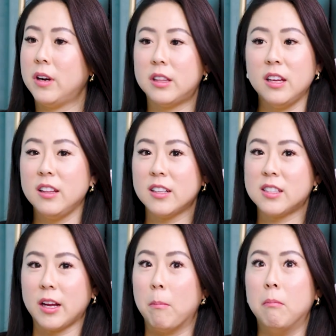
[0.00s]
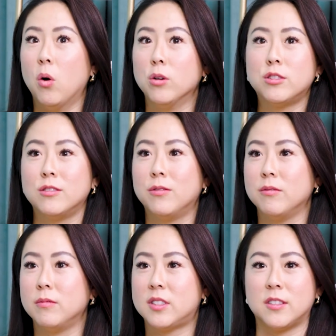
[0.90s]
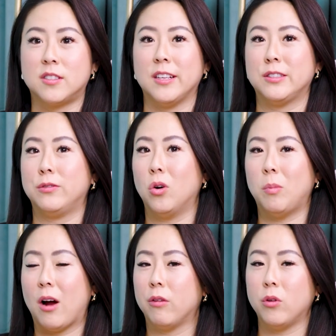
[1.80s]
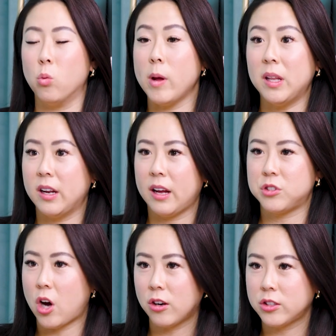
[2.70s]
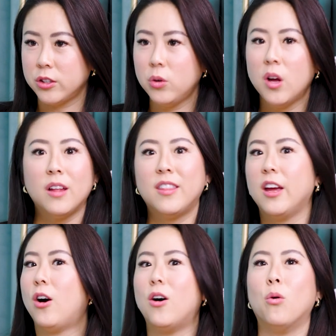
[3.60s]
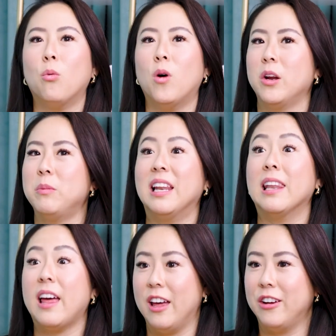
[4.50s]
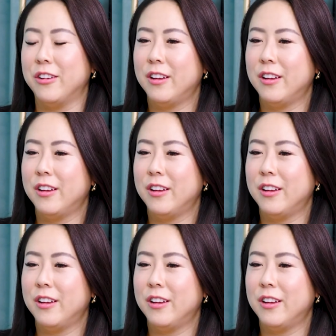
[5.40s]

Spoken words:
of. I think that's like most successful, powerful women that I've talked to. They all want to be led.